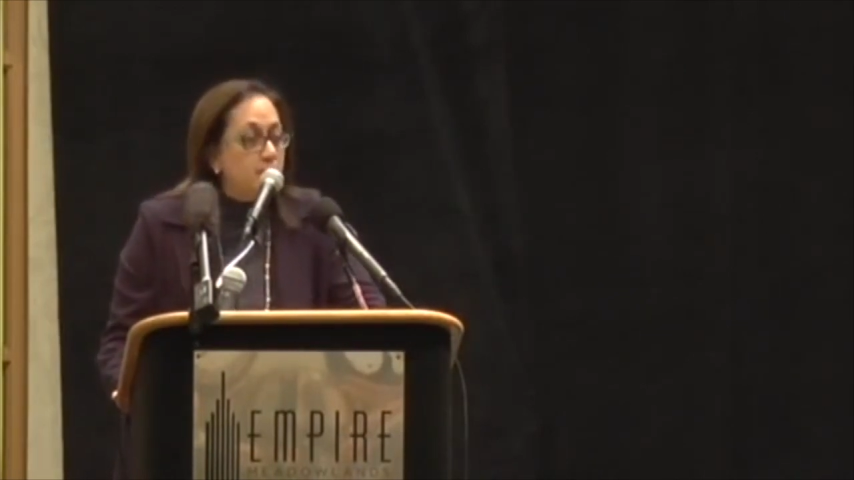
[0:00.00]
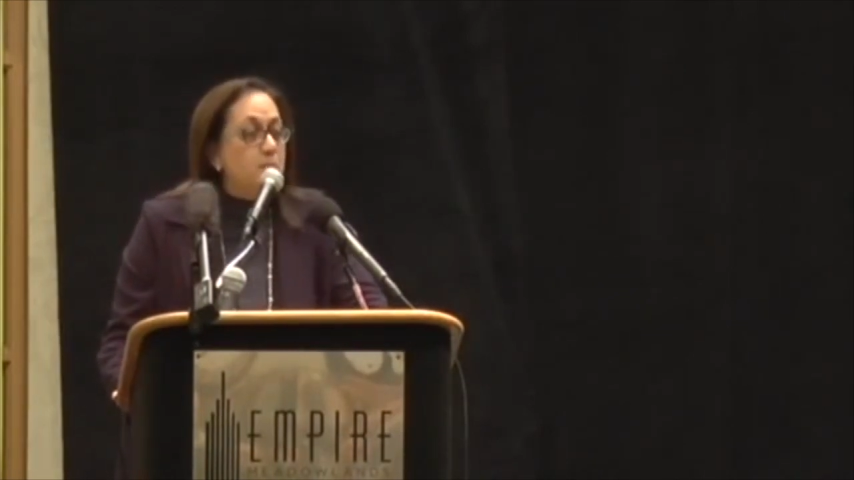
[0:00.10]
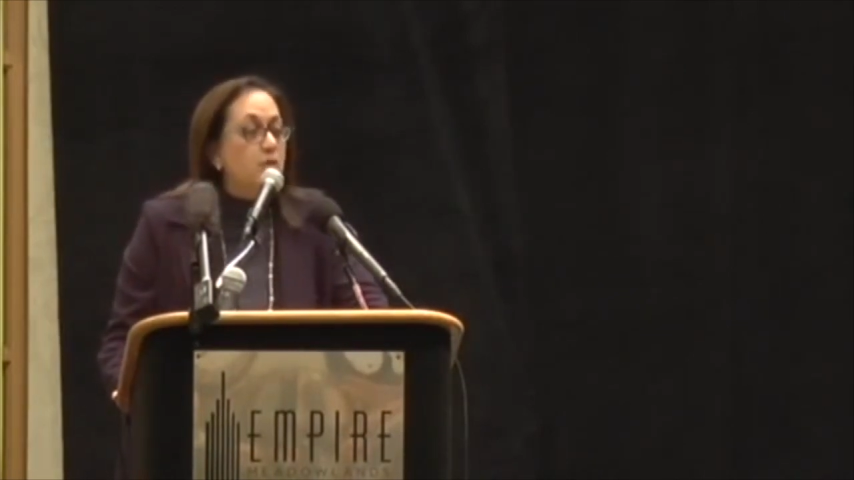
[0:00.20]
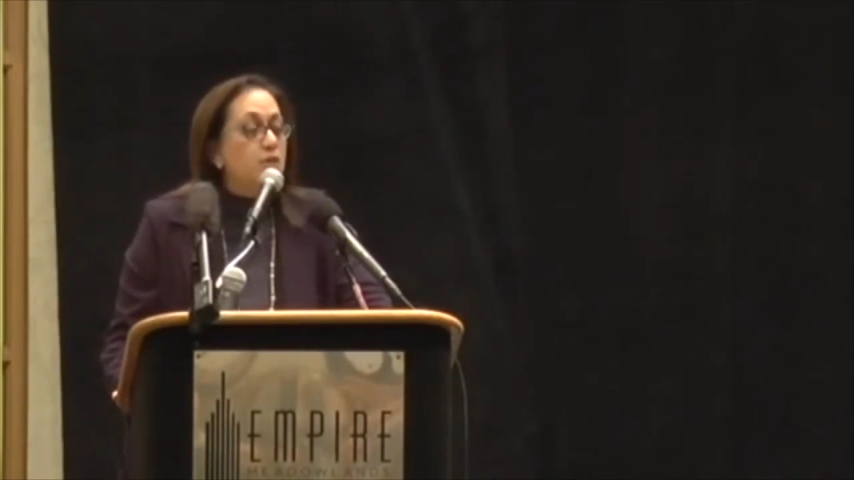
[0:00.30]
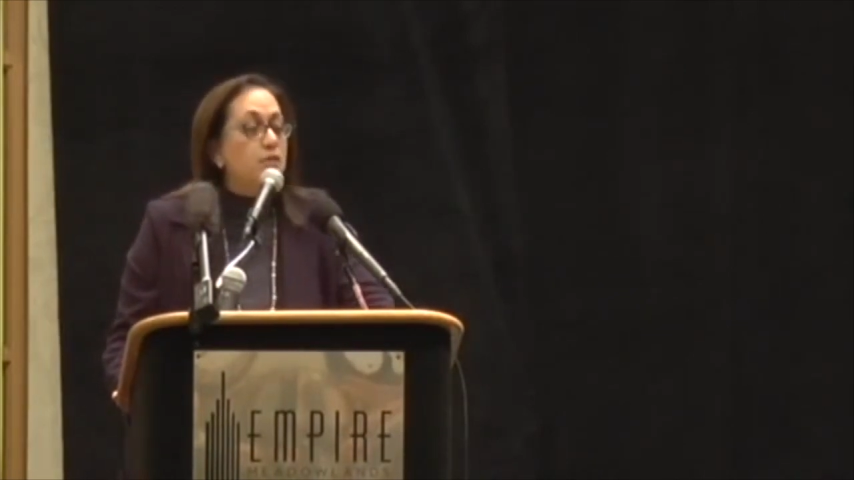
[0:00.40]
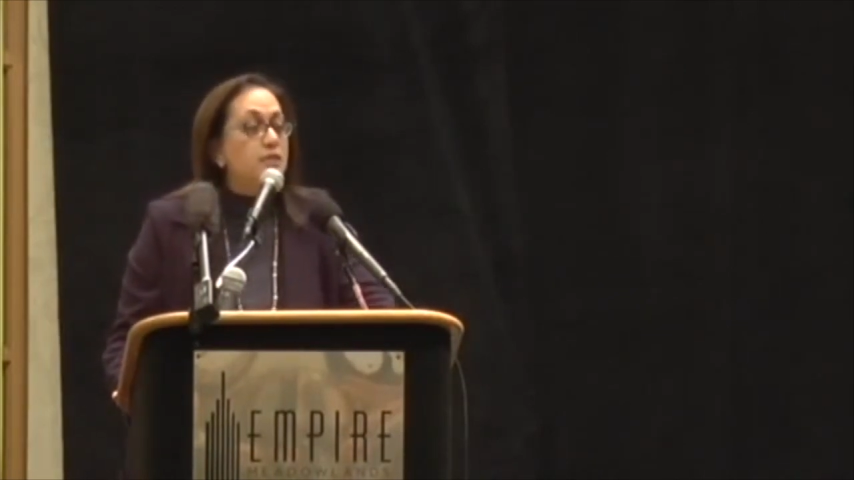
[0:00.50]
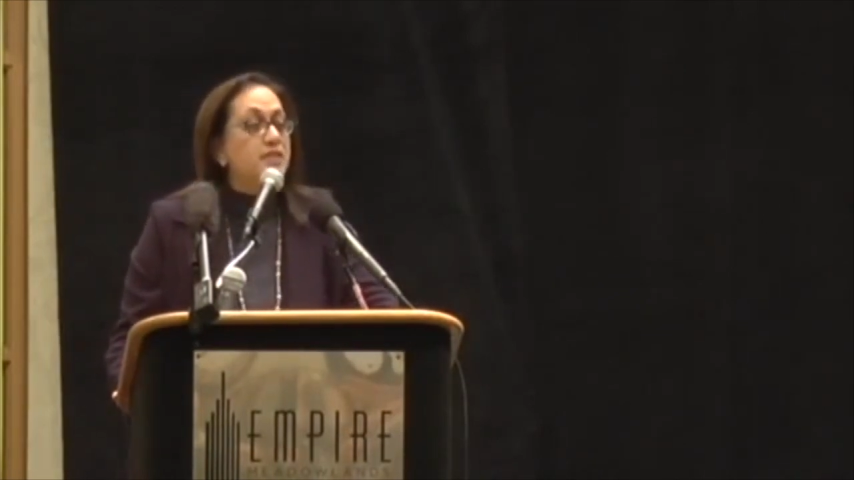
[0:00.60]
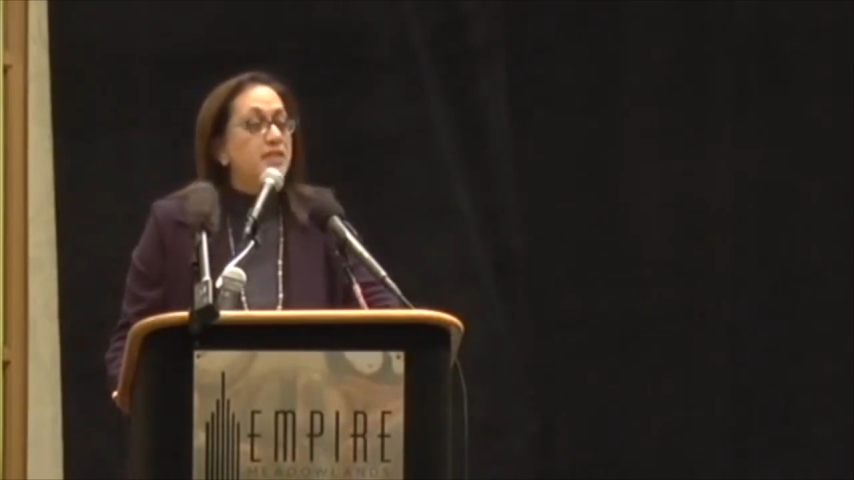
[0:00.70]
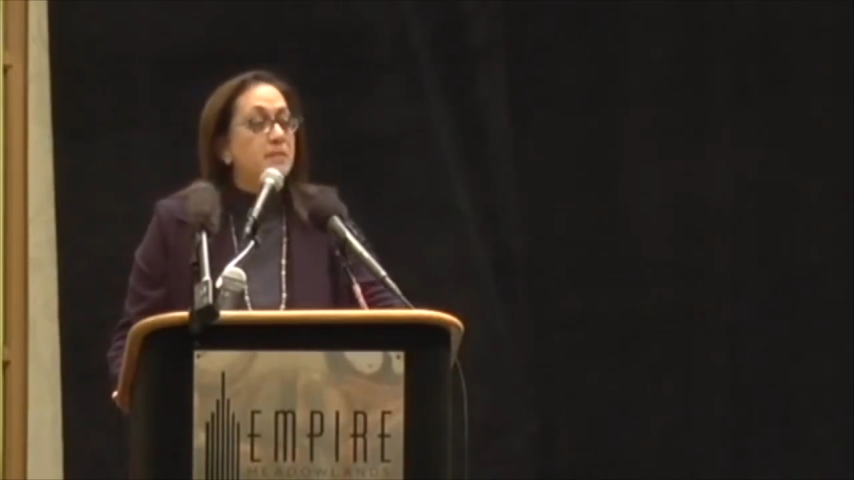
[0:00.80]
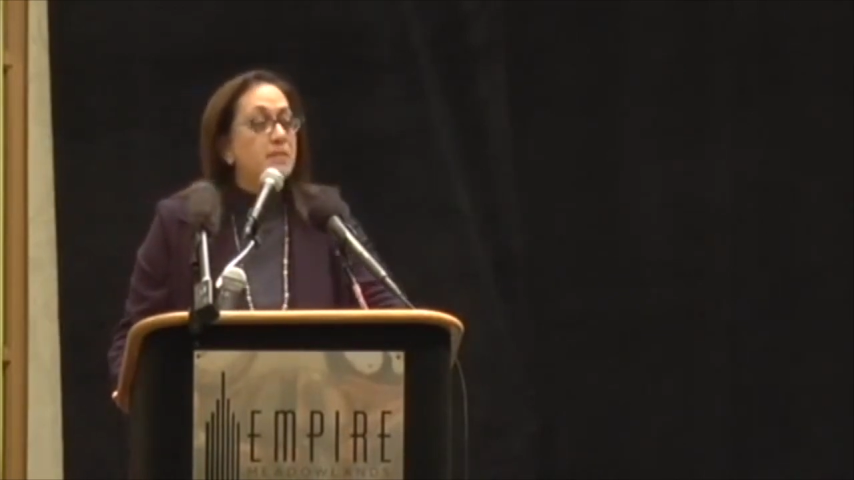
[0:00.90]

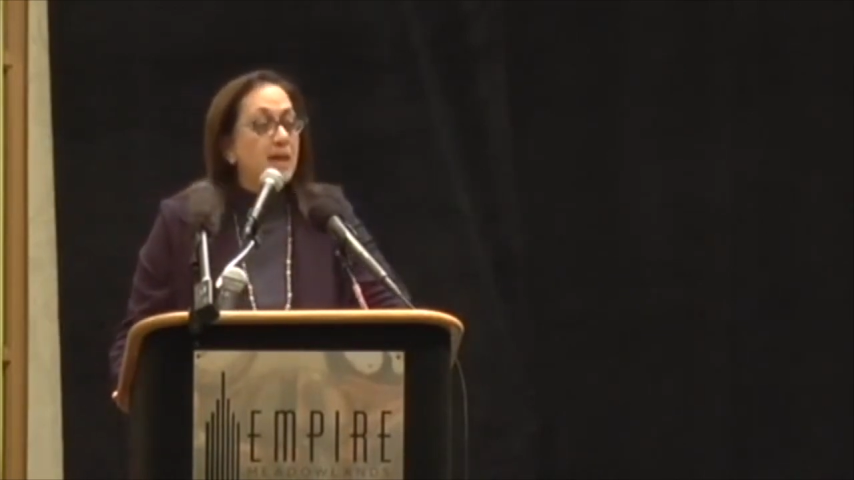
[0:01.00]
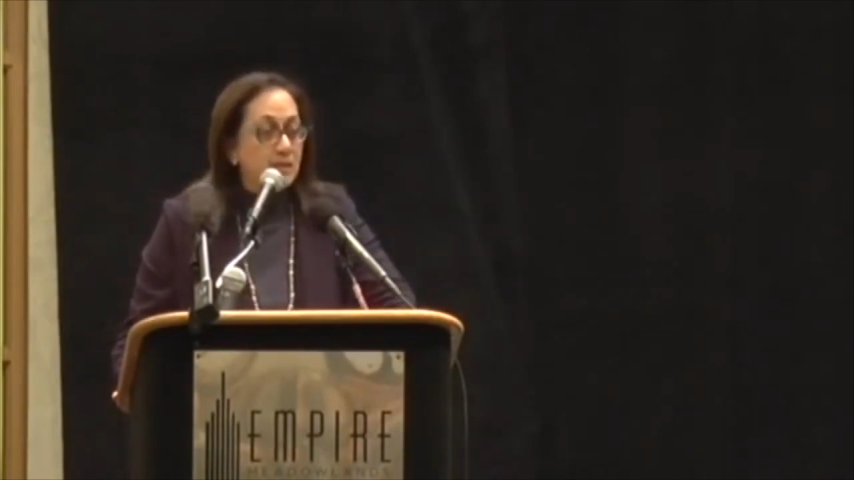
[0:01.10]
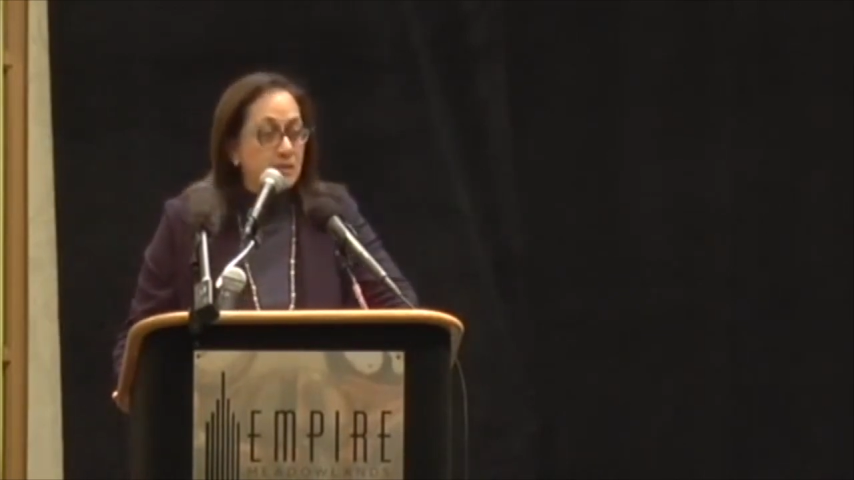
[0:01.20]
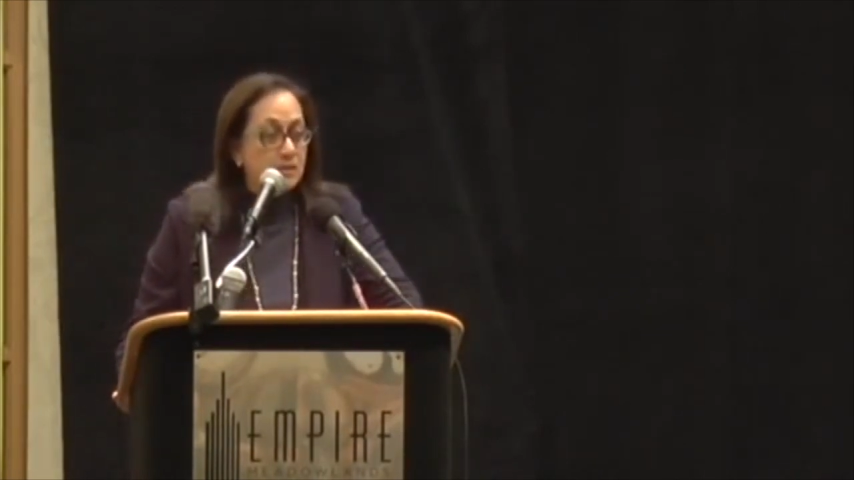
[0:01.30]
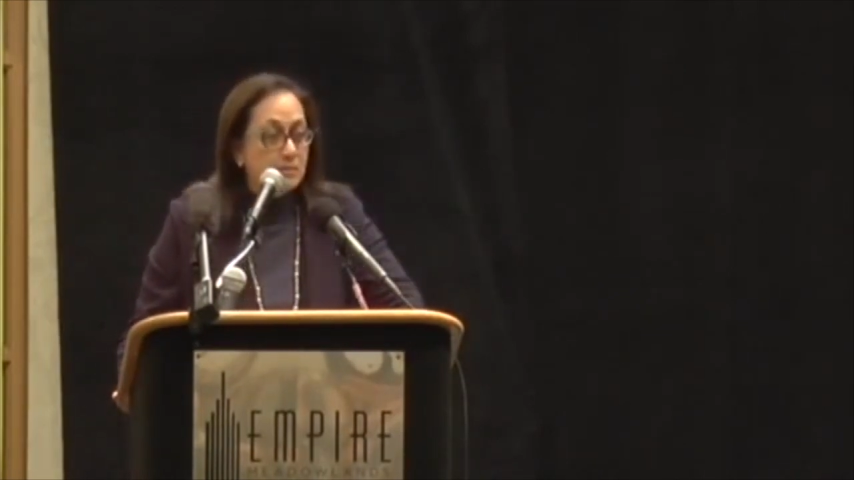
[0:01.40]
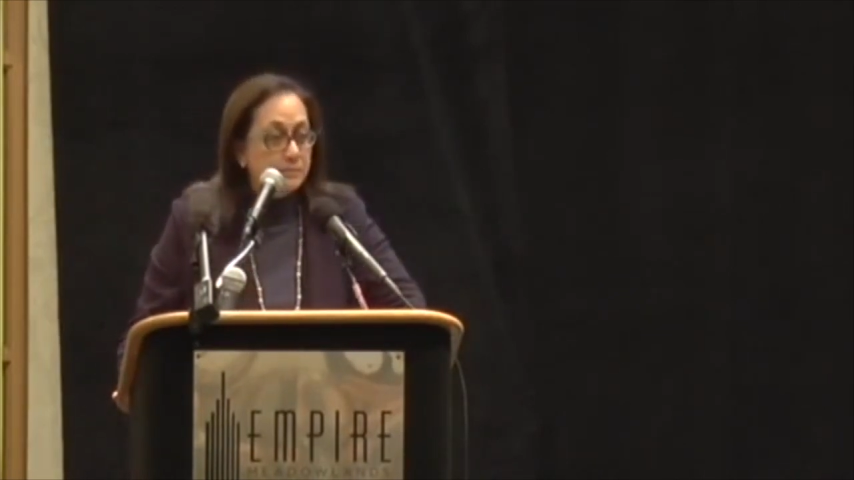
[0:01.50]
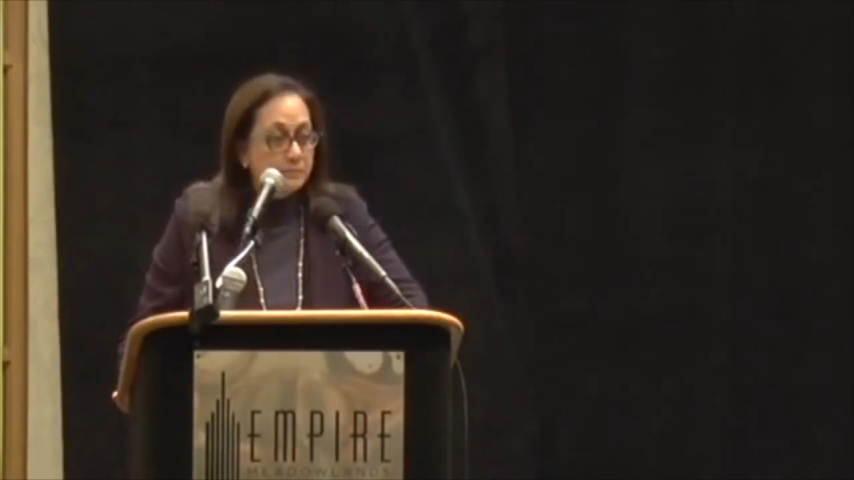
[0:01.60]
democracy back.